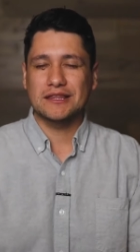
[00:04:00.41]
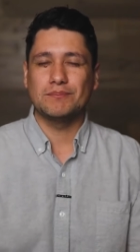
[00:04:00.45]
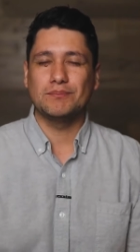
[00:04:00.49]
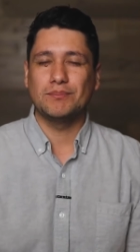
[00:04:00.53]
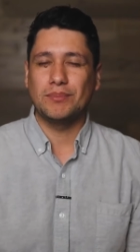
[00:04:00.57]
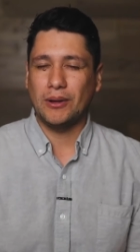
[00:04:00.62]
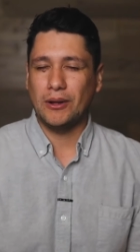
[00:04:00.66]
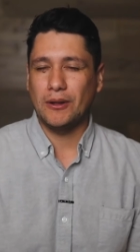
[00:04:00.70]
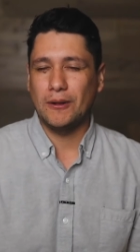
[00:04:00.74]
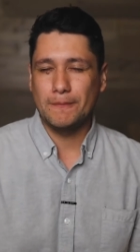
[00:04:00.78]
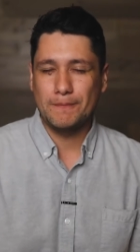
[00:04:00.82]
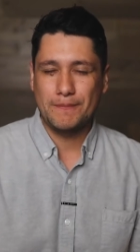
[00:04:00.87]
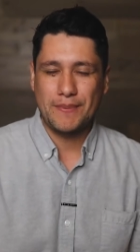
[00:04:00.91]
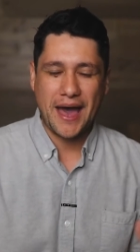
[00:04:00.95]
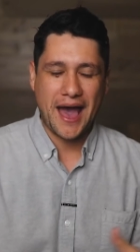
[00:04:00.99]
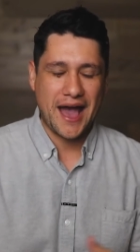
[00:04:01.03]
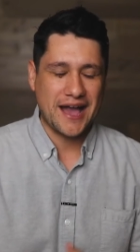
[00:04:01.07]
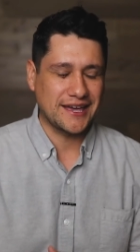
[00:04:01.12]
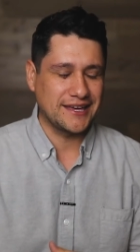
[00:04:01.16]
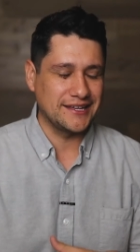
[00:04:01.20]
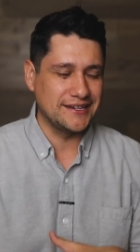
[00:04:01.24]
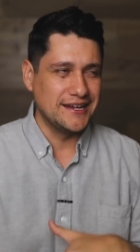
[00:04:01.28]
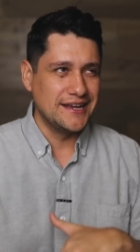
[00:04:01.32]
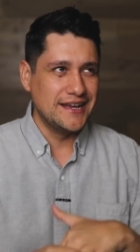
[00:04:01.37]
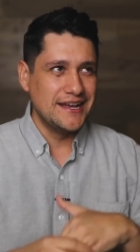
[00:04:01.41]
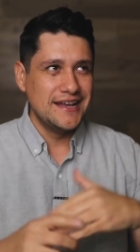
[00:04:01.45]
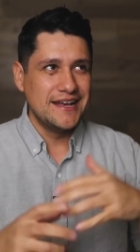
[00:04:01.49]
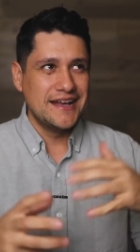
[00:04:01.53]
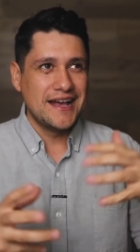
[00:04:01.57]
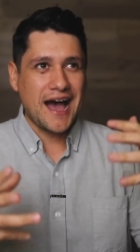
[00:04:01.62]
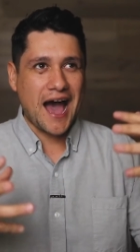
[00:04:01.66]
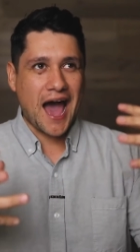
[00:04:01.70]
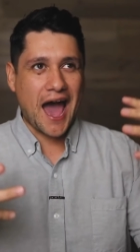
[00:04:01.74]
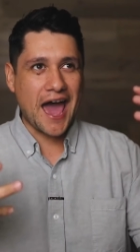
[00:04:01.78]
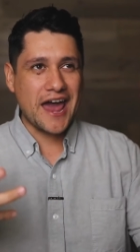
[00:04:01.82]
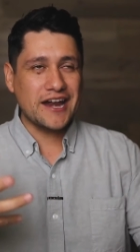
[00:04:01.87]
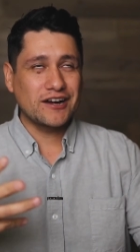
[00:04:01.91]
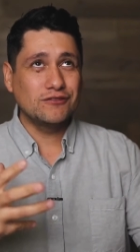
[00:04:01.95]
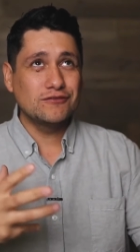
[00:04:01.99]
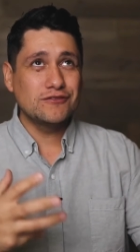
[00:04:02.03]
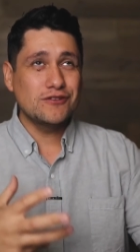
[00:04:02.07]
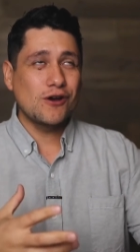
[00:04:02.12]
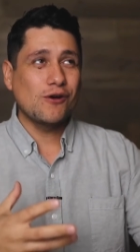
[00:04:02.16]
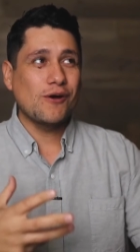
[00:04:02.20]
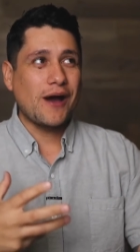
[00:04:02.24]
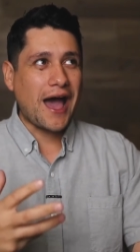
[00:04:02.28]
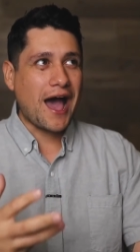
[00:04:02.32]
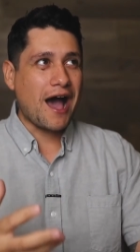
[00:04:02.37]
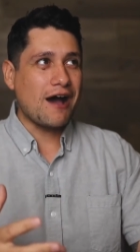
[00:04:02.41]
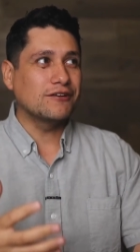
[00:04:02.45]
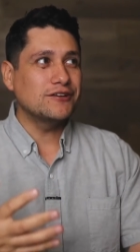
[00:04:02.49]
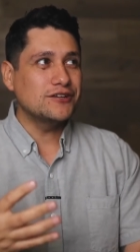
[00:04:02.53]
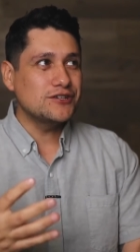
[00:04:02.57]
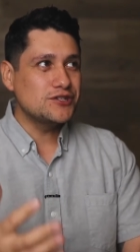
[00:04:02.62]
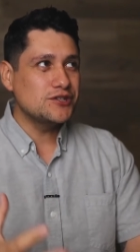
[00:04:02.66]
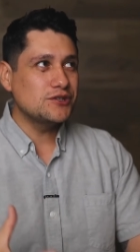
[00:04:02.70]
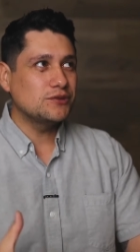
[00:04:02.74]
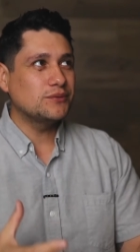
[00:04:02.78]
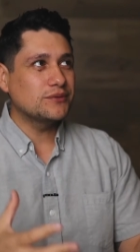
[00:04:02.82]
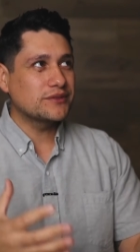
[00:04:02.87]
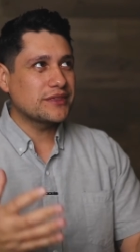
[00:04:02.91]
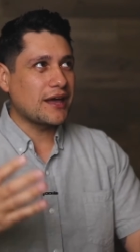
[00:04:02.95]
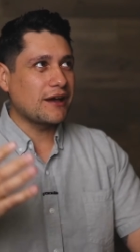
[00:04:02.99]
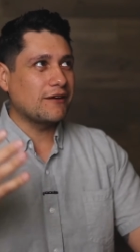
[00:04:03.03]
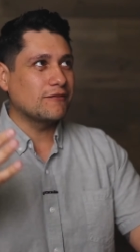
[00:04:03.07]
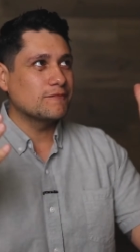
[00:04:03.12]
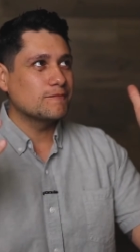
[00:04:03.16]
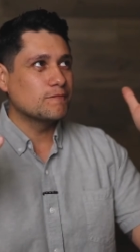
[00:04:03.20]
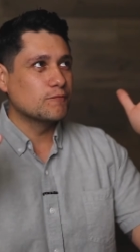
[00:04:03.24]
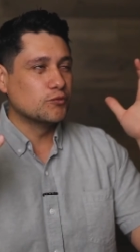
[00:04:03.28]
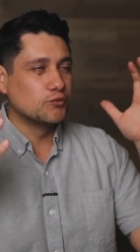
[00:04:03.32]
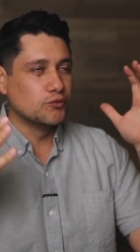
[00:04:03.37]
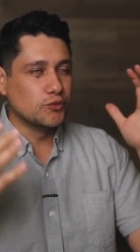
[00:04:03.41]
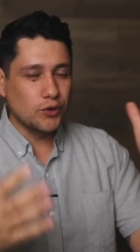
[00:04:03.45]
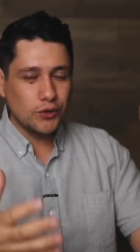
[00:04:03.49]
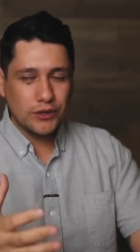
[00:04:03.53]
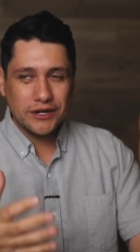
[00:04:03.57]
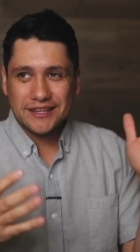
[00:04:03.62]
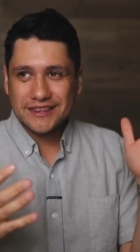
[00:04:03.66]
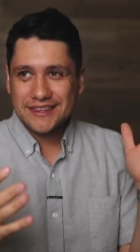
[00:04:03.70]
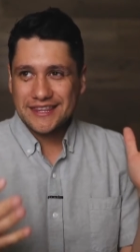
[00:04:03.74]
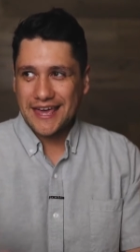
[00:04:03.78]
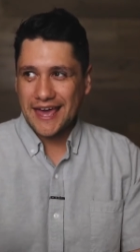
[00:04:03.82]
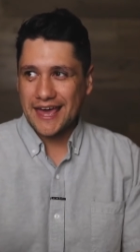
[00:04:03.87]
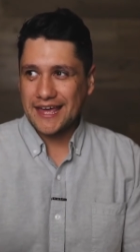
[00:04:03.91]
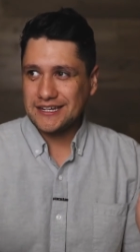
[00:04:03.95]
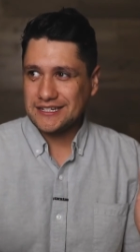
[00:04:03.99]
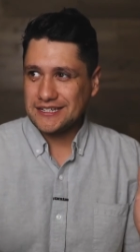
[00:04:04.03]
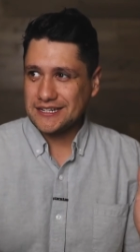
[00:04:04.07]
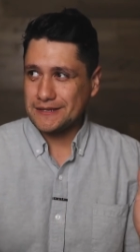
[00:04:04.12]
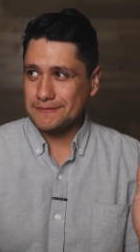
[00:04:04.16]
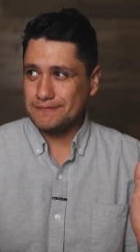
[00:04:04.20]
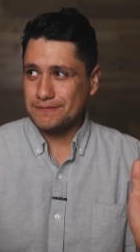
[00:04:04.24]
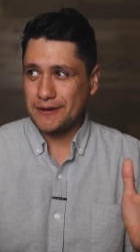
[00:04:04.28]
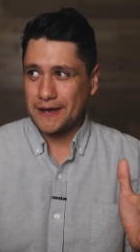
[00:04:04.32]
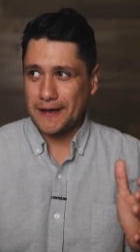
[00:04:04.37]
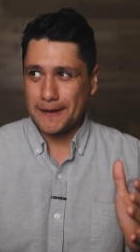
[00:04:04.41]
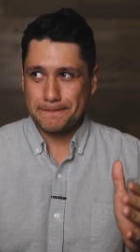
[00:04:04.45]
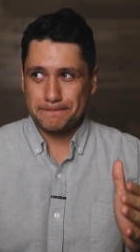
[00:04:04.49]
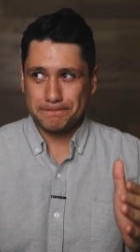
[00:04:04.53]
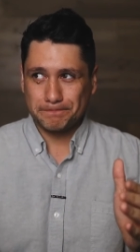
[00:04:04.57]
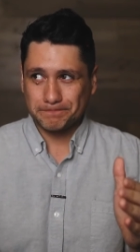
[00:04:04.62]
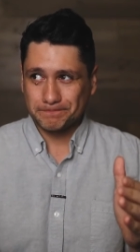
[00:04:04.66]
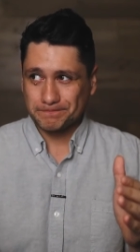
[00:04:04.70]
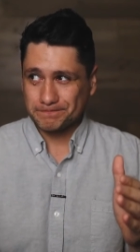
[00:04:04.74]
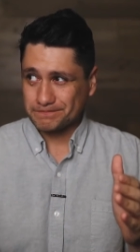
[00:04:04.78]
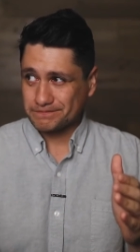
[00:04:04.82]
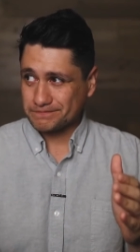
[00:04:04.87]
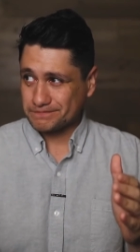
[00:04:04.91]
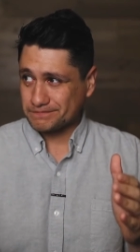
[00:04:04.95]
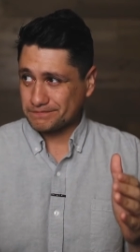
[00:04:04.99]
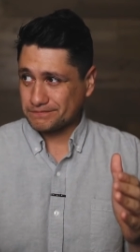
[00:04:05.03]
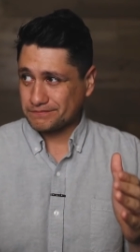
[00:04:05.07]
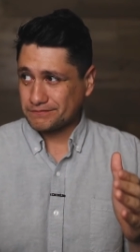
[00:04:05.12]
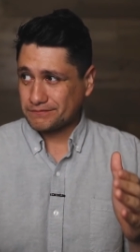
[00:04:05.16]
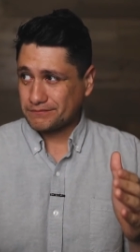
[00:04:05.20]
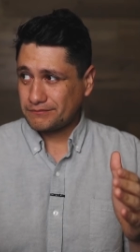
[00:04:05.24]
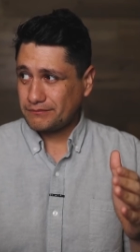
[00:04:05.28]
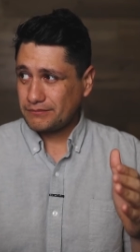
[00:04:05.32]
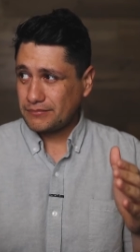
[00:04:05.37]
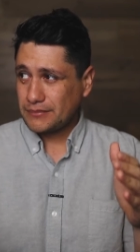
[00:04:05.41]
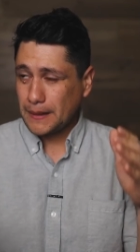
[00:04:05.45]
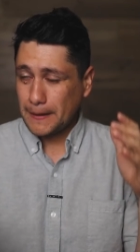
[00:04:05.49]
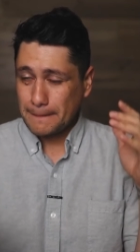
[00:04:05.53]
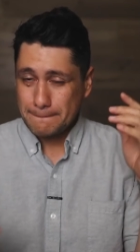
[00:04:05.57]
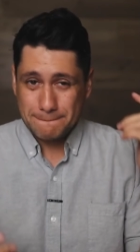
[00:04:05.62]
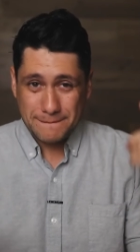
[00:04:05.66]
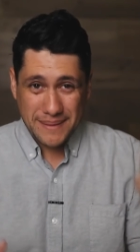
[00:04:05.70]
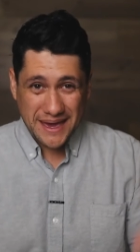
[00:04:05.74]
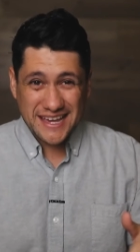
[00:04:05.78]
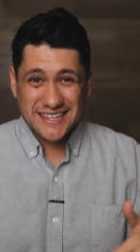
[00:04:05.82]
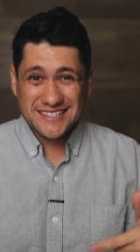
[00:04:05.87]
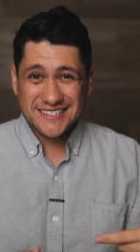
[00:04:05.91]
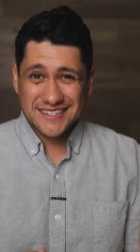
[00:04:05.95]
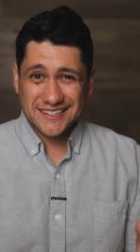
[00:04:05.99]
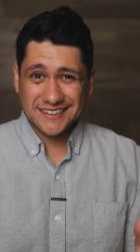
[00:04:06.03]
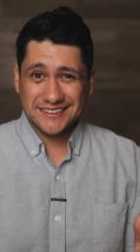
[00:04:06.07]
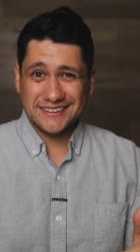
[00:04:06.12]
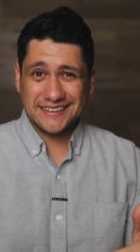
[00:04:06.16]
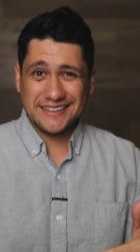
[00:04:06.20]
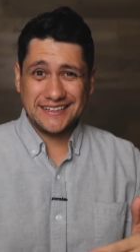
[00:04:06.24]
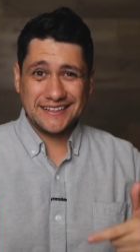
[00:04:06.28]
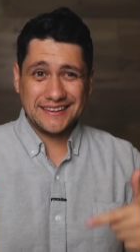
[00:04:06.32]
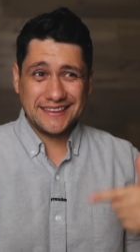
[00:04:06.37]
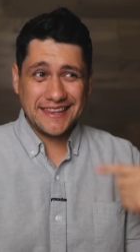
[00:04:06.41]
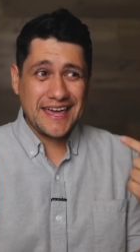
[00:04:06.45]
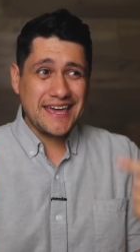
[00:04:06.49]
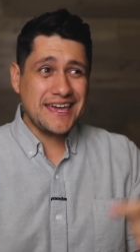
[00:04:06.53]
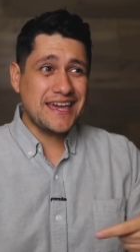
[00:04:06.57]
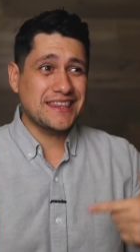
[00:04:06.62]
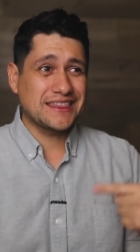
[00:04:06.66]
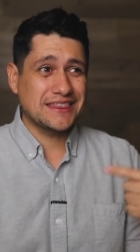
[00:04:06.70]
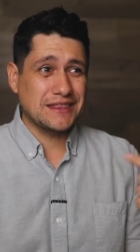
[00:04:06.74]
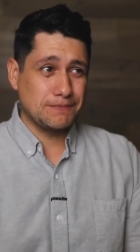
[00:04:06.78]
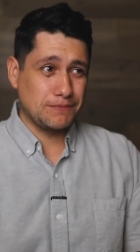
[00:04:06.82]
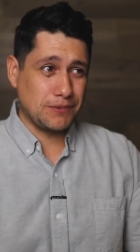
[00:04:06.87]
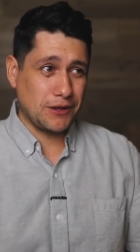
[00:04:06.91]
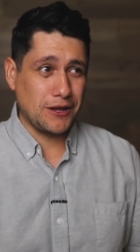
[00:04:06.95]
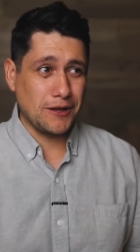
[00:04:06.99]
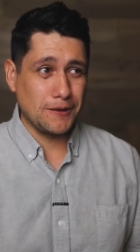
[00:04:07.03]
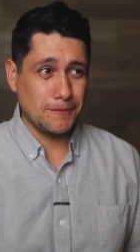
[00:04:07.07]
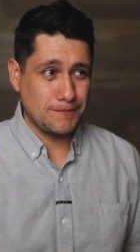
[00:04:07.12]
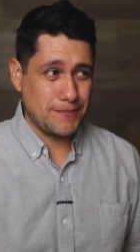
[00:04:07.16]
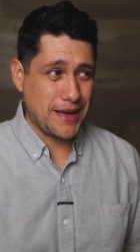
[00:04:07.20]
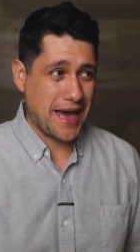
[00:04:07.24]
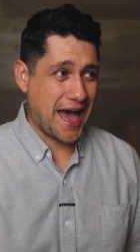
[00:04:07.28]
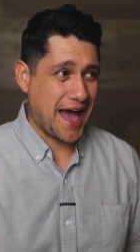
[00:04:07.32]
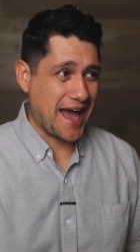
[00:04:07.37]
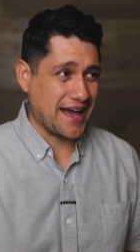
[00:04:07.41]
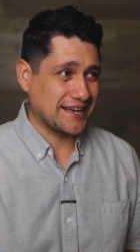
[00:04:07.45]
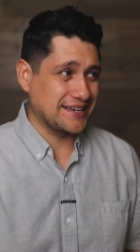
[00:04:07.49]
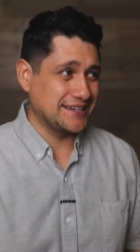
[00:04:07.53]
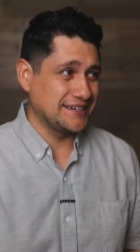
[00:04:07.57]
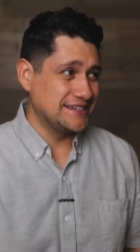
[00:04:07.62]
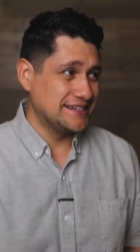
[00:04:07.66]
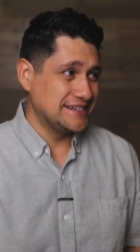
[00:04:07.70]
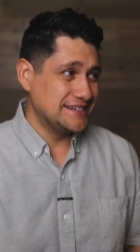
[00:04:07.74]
the ball back. And I don't know how to do it without ruining the ending, but basically, they get the ball back.